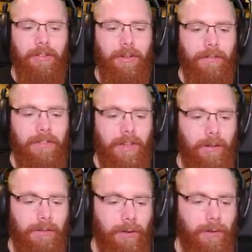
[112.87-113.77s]
you have seen
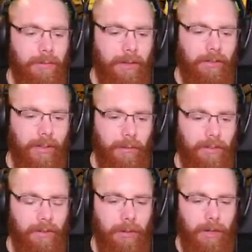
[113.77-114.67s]
with all my ships and
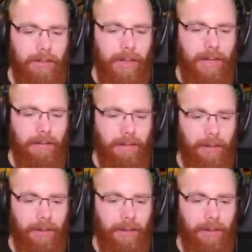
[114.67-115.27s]
almost anything I